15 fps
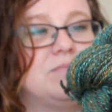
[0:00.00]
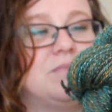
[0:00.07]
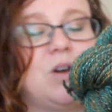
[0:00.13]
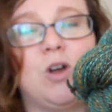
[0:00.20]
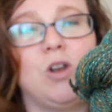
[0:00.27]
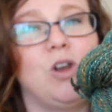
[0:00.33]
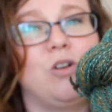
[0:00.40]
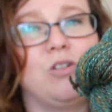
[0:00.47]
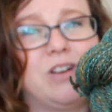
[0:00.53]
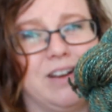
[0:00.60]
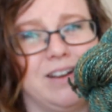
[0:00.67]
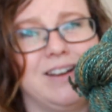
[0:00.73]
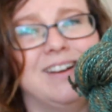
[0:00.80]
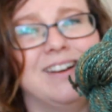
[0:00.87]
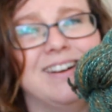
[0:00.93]
or longer,
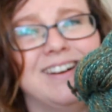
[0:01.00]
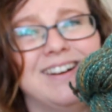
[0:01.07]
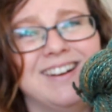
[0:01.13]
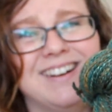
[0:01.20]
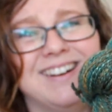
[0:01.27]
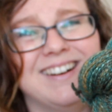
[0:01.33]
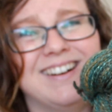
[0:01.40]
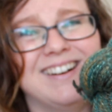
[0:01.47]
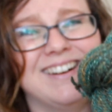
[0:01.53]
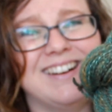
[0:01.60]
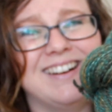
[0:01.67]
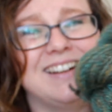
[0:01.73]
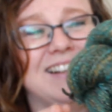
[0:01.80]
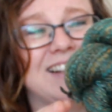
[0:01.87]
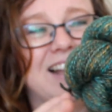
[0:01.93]

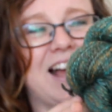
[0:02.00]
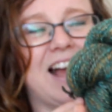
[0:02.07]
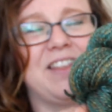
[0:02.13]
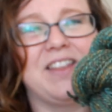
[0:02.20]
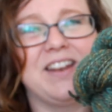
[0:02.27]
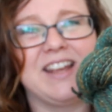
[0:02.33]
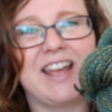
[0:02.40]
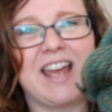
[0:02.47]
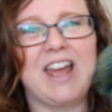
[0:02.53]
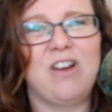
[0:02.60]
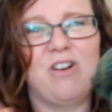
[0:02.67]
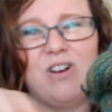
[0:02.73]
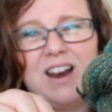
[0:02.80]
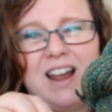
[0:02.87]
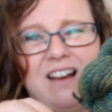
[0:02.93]
and then you get it
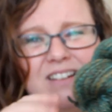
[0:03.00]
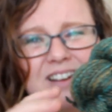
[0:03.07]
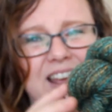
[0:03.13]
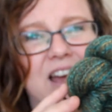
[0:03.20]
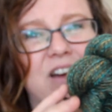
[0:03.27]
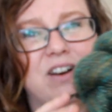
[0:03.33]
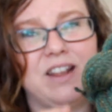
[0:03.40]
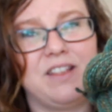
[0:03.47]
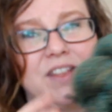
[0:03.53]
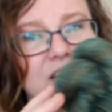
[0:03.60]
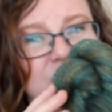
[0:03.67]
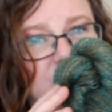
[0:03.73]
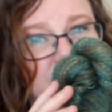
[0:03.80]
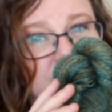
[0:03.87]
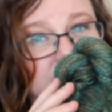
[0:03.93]
all out and count it,
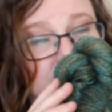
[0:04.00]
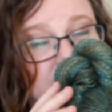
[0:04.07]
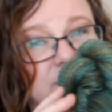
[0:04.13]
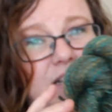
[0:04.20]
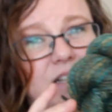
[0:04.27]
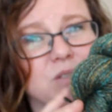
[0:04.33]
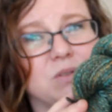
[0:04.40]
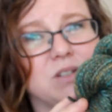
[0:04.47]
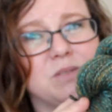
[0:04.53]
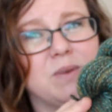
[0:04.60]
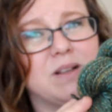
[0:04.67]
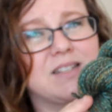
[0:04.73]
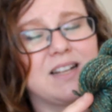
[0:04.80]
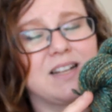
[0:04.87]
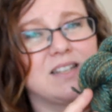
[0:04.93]
that's what it
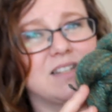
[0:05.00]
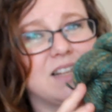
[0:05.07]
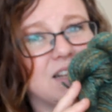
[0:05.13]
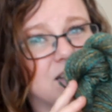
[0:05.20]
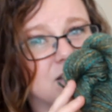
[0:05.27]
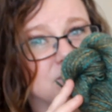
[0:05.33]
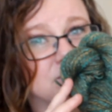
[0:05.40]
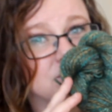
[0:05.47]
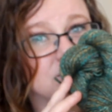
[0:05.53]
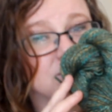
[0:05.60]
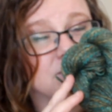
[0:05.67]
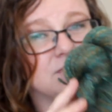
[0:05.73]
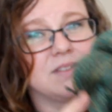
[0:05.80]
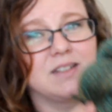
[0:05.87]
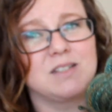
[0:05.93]
smells like. It's
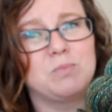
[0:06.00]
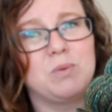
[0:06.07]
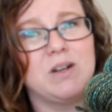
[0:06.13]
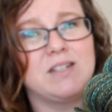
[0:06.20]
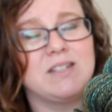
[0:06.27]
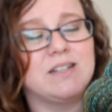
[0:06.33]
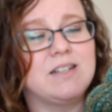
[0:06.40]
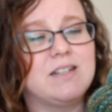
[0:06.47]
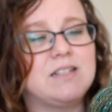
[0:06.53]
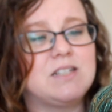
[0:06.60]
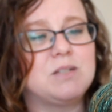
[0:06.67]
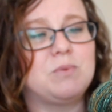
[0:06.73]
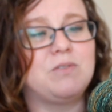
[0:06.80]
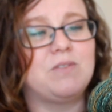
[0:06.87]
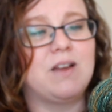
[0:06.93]
pretty dirty,
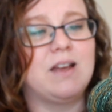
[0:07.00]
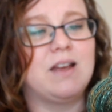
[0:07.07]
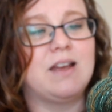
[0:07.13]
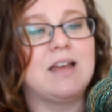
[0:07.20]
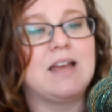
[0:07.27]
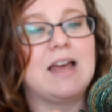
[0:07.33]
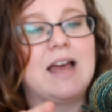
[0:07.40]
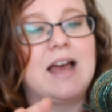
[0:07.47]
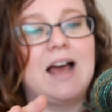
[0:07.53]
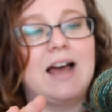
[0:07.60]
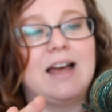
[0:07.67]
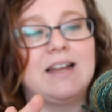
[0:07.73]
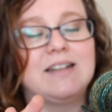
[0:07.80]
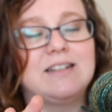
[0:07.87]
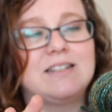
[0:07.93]
to be fair,
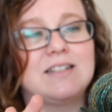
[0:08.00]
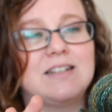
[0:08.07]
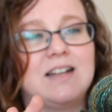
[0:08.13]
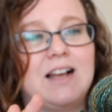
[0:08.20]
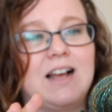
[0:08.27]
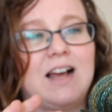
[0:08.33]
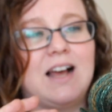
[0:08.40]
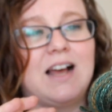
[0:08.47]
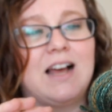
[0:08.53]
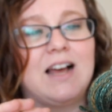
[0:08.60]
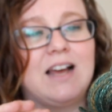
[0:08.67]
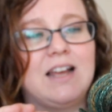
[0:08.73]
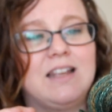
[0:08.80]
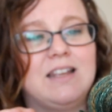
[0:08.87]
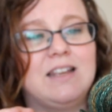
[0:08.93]
and
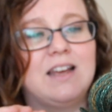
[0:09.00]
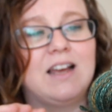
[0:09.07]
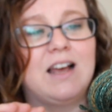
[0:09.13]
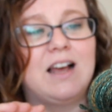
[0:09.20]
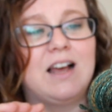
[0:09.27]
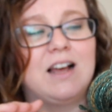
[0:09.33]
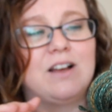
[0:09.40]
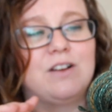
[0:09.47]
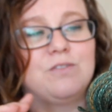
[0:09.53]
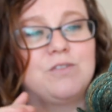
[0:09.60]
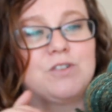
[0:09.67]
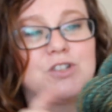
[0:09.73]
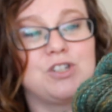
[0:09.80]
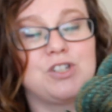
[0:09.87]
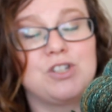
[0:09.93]
I have
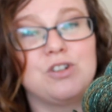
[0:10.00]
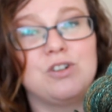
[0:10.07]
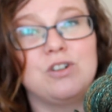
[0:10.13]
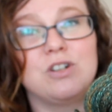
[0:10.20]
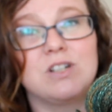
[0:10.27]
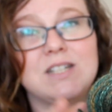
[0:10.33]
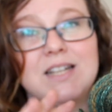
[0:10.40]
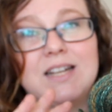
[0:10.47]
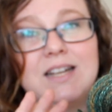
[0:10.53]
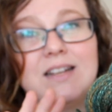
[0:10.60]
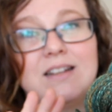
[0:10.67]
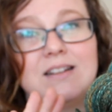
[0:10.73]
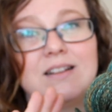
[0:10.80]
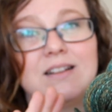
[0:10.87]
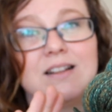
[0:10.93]
soaked it
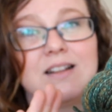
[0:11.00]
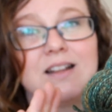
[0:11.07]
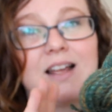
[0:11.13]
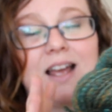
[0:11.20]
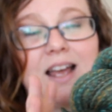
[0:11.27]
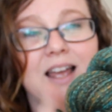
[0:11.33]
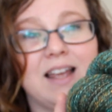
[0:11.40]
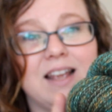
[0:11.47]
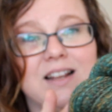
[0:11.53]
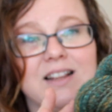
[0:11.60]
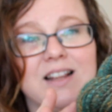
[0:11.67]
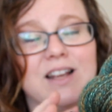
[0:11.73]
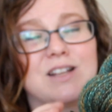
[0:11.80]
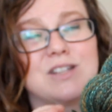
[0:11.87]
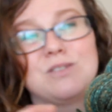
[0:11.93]
in
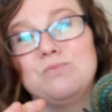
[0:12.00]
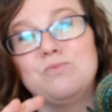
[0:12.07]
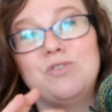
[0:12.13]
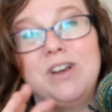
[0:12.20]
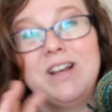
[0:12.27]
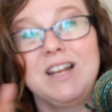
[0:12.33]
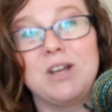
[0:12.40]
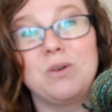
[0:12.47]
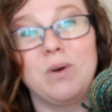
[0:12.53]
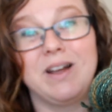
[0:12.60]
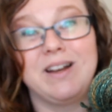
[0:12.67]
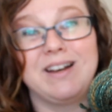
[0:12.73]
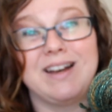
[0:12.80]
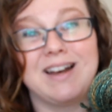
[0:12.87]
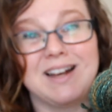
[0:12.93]
like some really
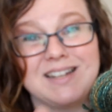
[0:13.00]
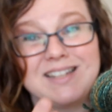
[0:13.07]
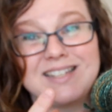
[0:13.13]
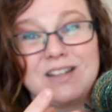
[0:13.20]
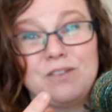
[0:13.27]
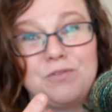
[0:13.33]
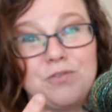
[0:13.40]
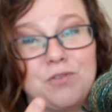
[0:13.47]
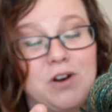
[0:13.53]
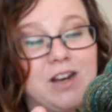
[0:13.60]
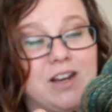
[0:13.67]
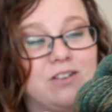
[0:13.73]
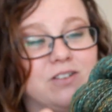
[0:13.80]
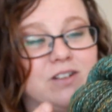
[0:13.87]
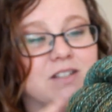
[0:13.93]
quite nicely
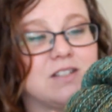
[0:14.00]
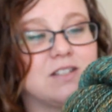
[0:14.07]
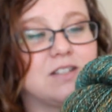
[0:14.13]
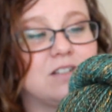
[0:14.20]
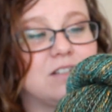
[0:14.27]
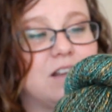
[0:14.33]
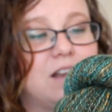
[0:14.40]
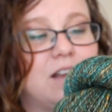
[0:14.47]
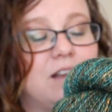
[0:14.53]
fragranced